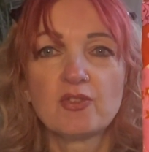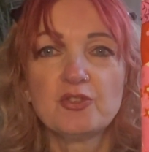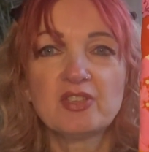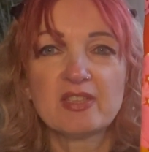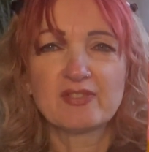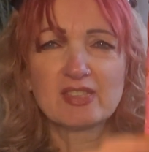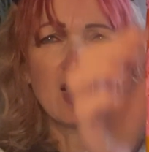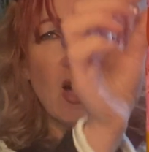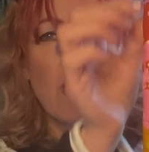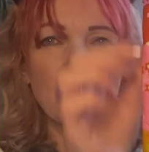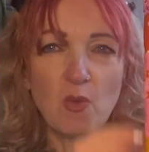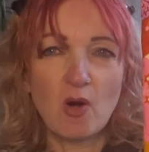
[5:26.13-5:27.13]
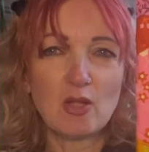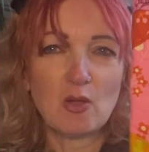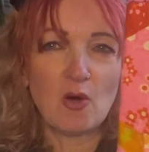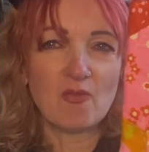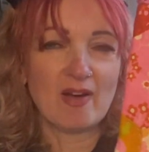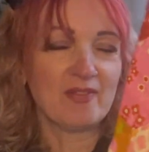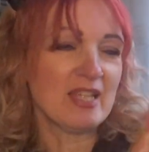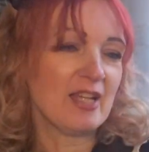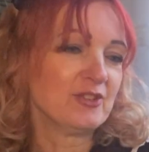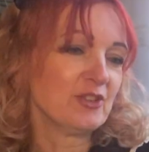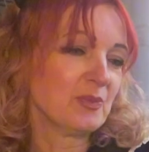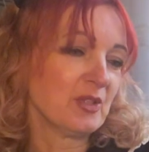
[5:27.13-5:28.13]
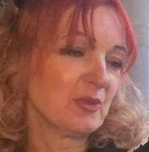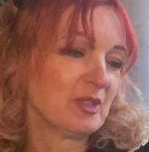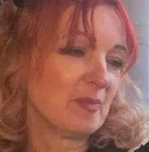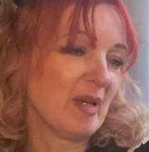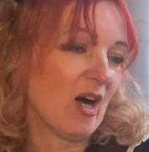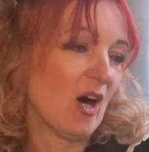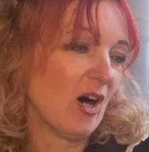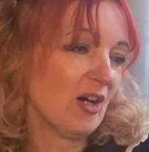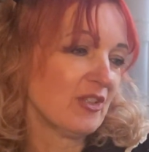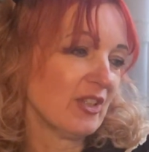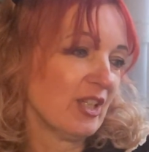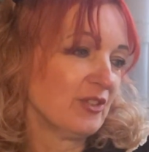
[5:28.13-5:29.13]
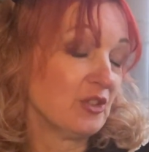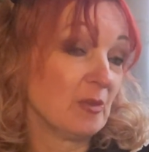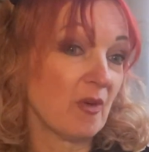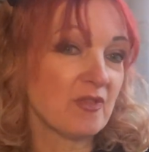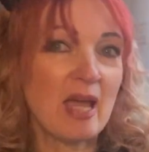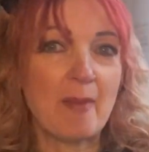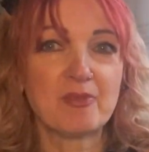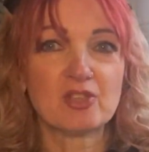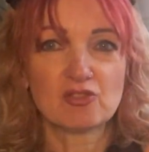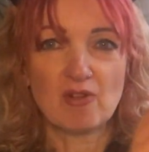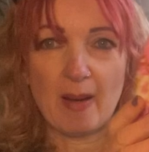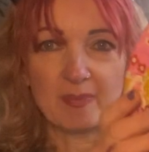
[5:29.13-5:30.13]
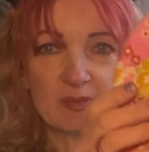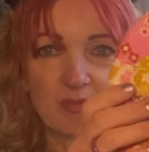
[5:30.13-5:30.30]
You did have to cut off quite a lot around the edges, which was a bit hard to do, but I've kept the scraps